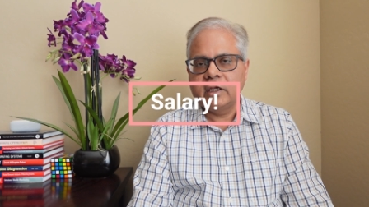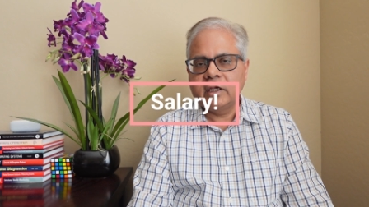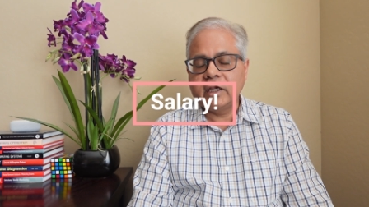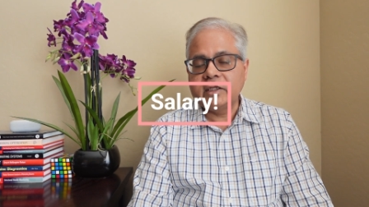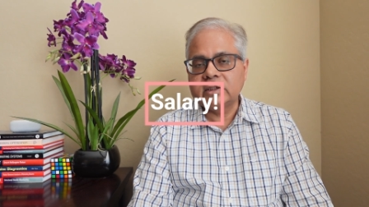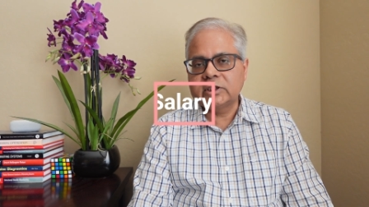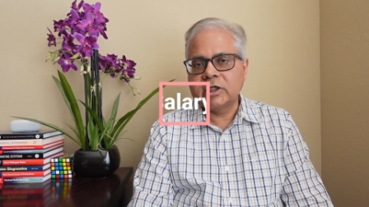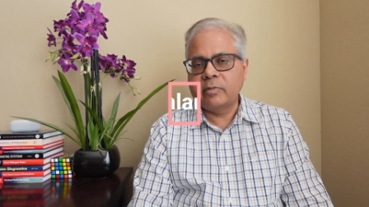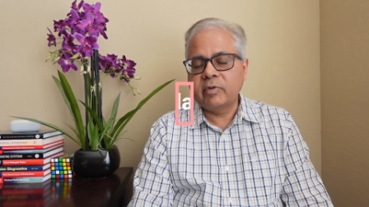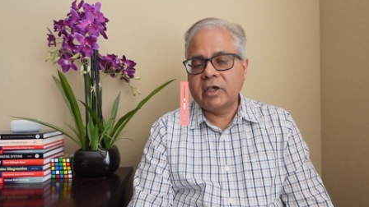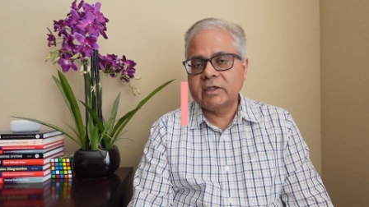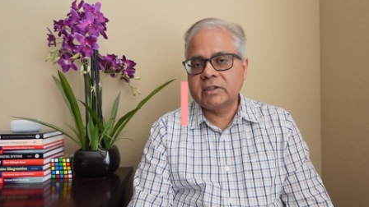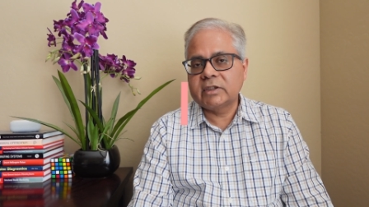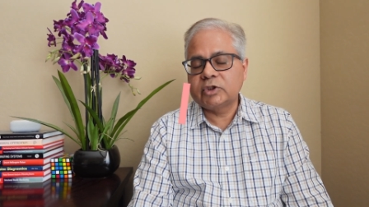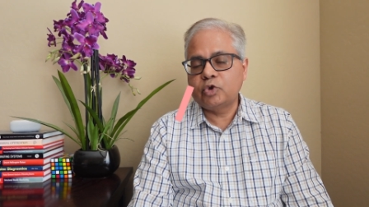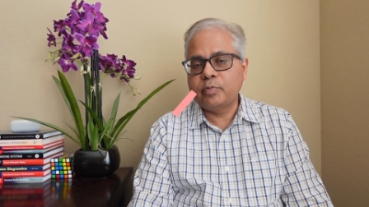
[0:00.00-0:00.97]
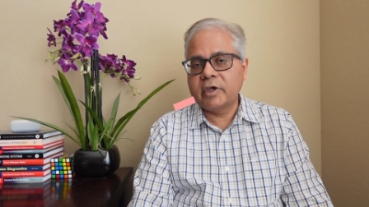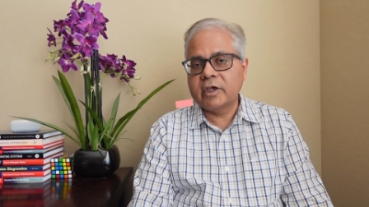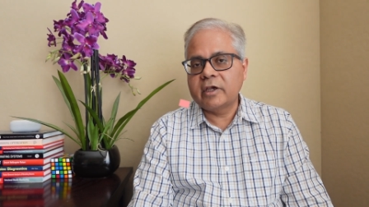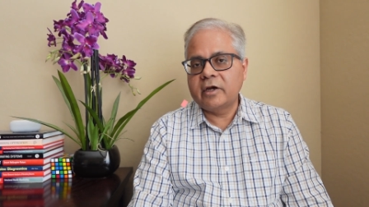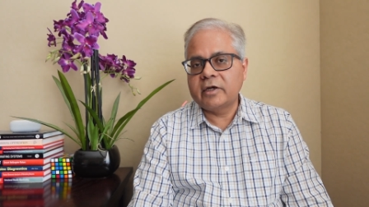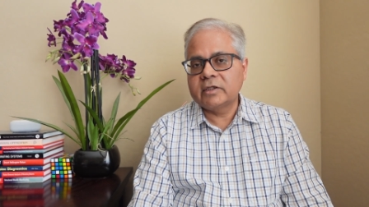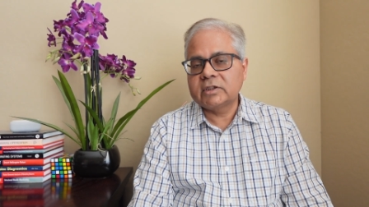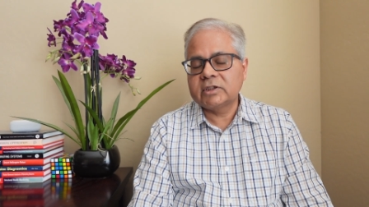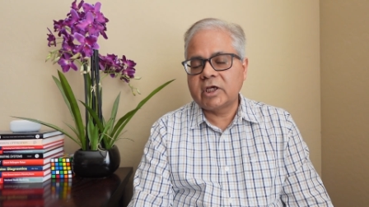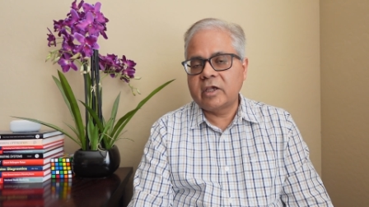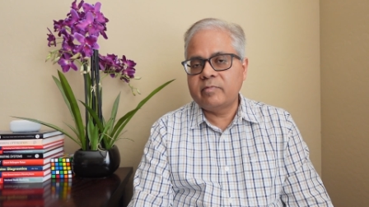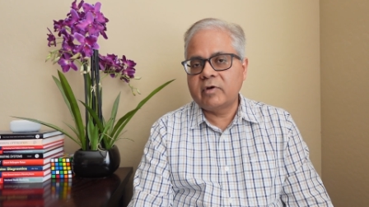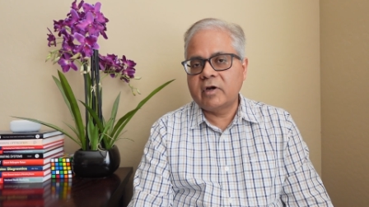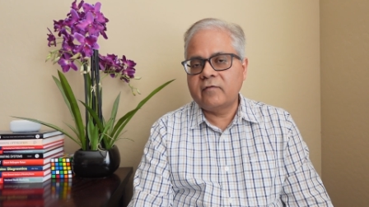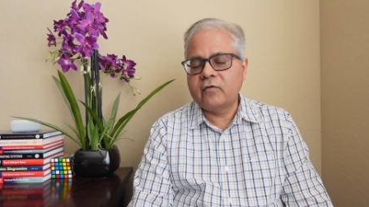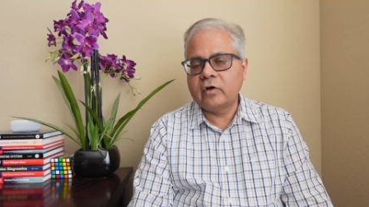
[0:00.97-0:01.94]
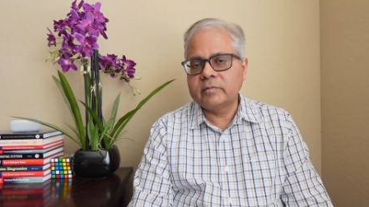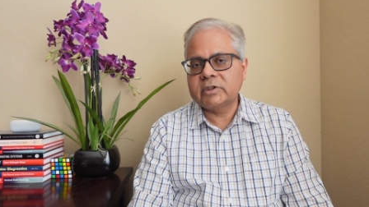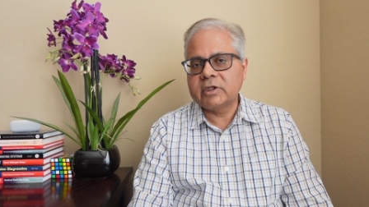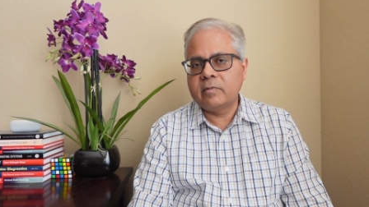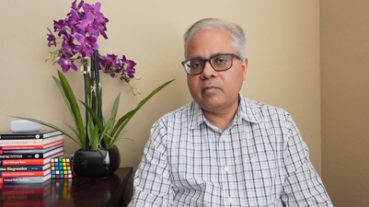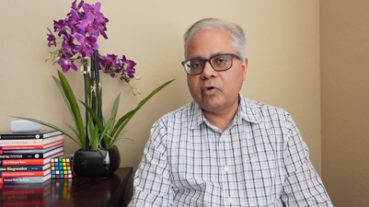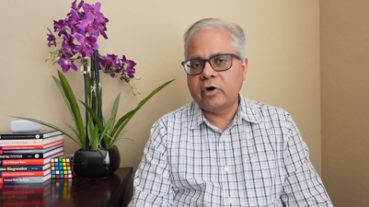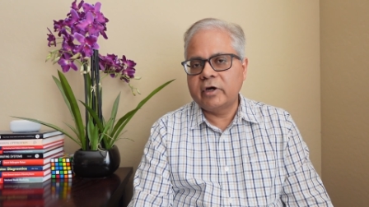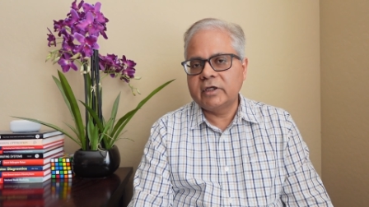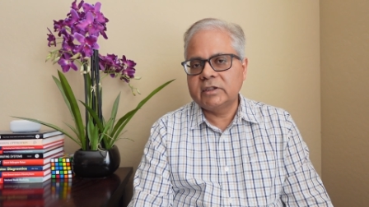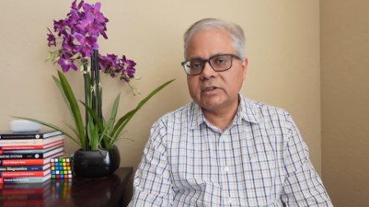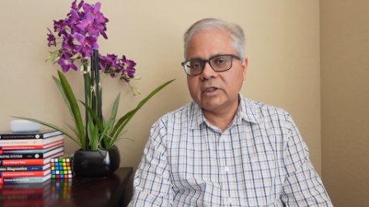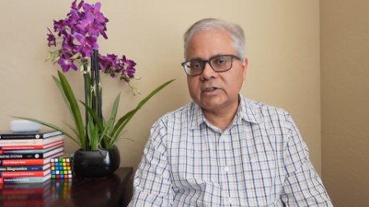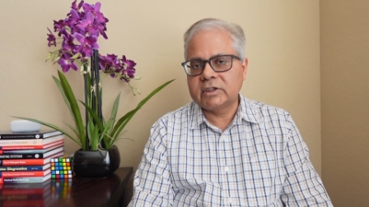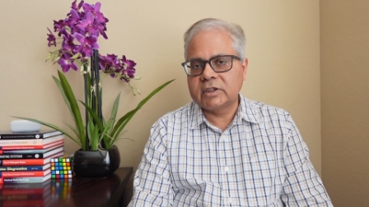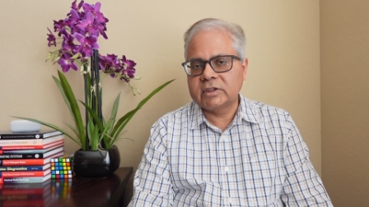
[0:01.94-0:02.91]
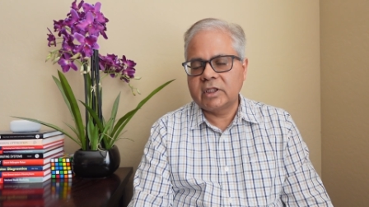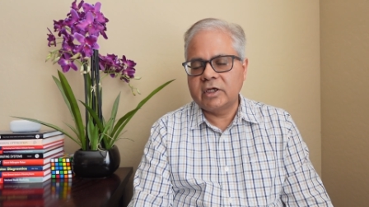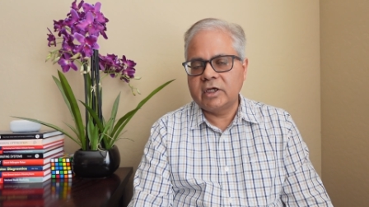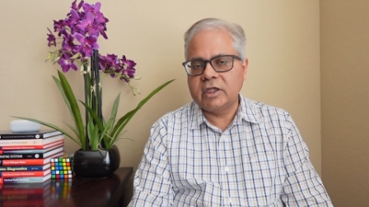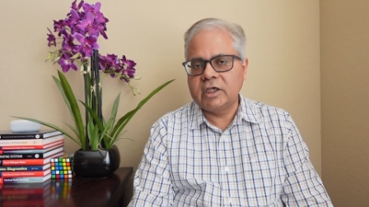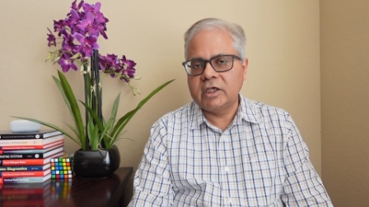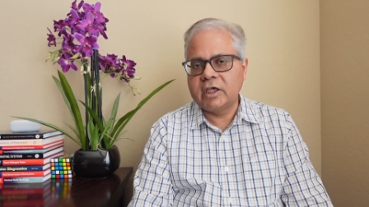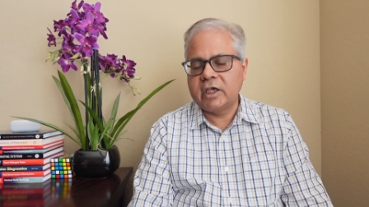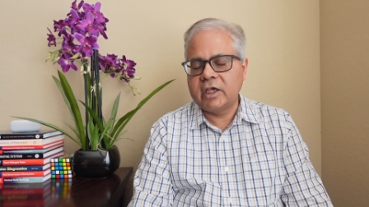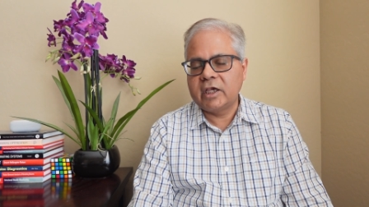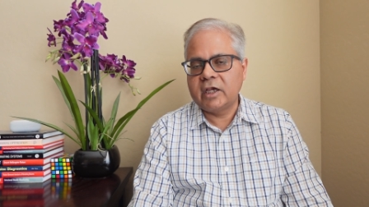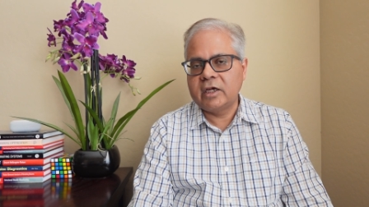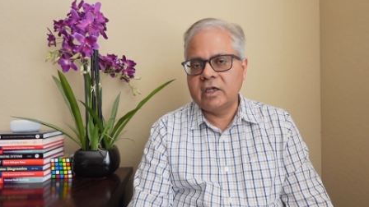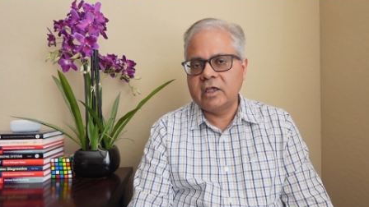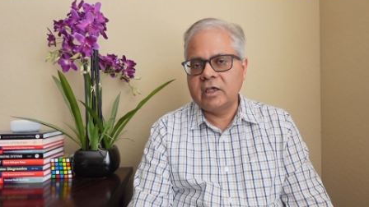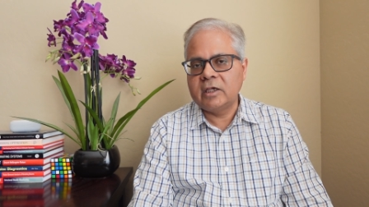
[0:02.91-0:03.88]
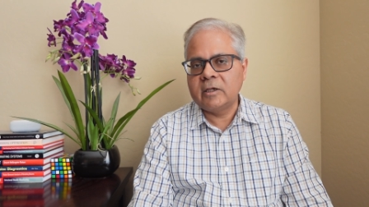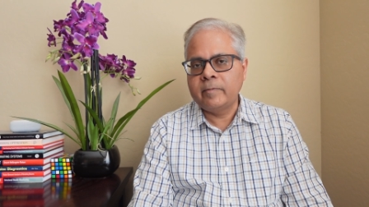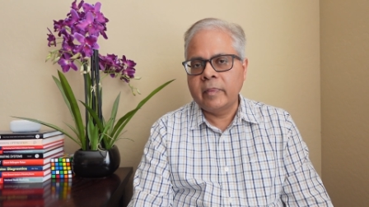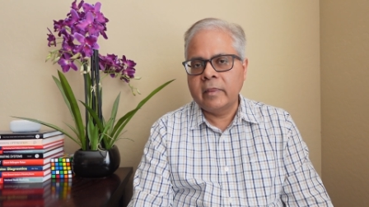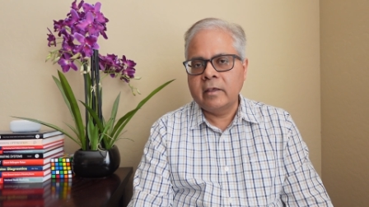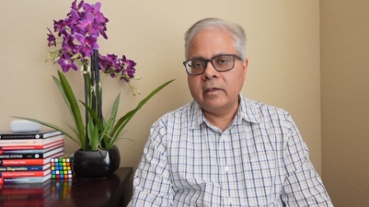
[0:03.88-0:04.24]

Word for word: In some cases you may get a stipend from some body such as the DAAD